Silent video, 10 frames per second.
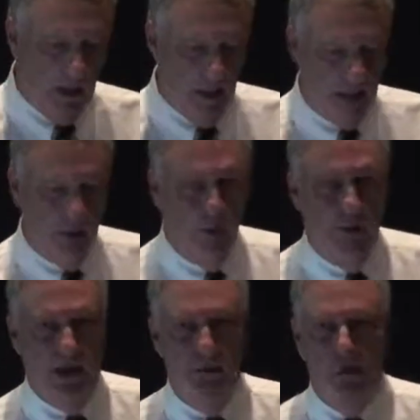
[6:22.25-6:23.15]

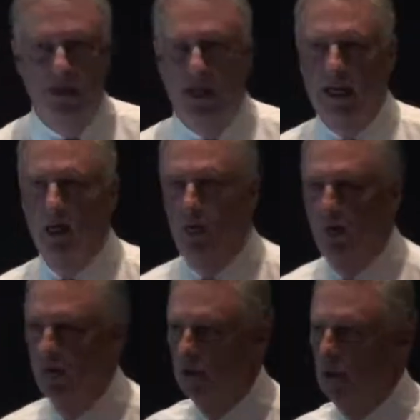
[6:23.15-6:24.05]
UPMC,
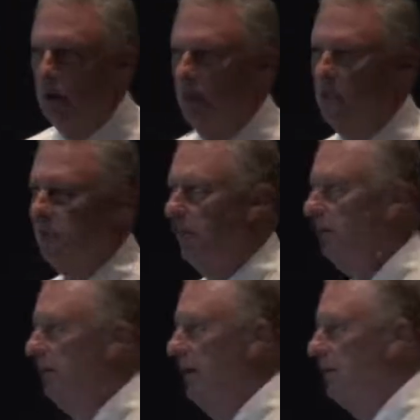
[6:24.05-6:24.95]
University of
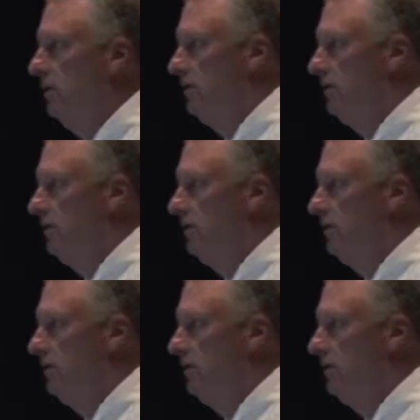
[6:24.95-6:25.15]
Pittsburgh Medical